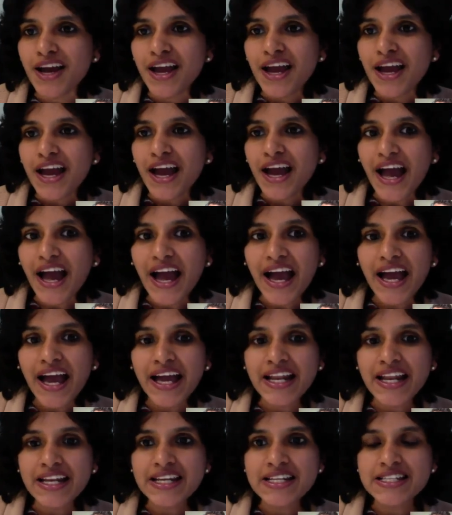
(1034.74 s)

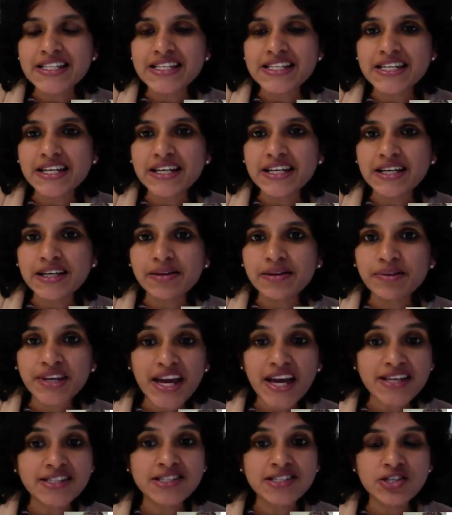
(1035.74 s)
And
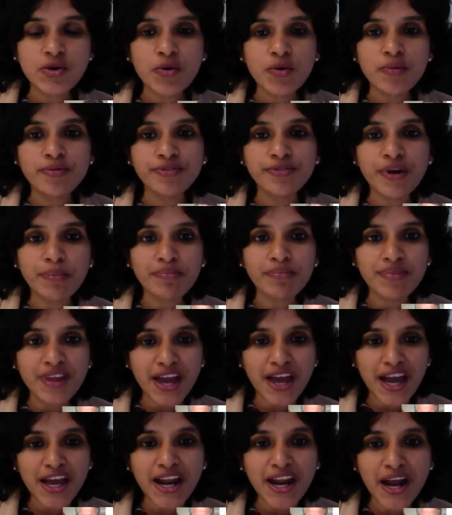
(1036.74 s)
yes, so from
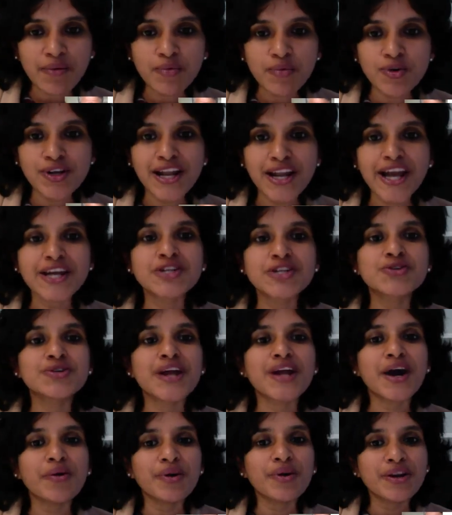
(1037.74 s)
there, I would like to
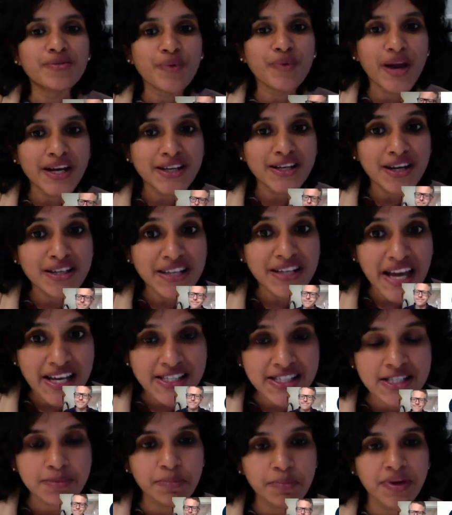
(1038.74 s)
now invite our
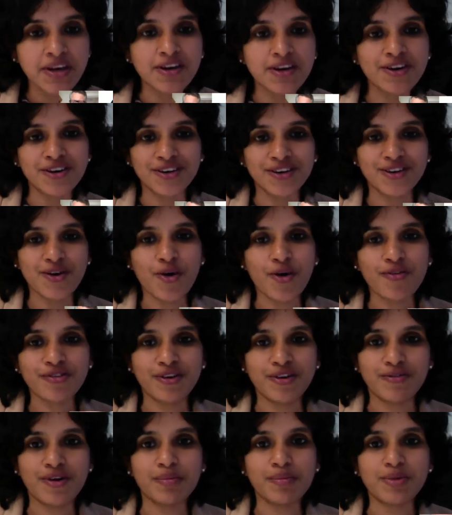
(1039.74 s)
next speaker of the
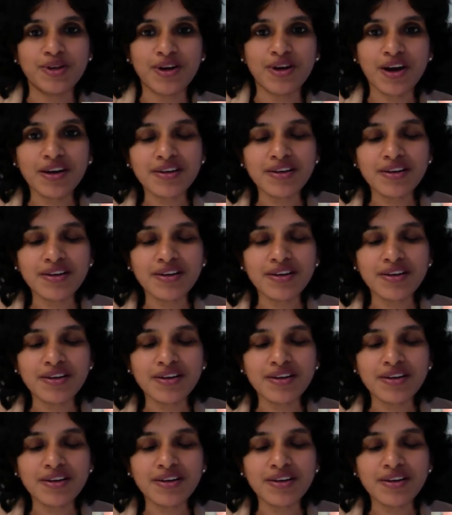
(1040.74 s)
webinar,